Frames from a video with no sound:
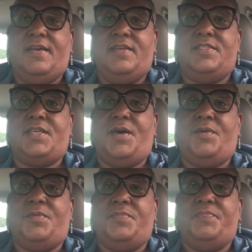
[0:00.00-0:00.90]

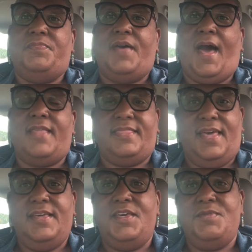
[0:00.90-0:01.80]
So I
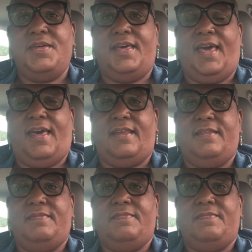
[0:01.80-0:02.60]
thank you again.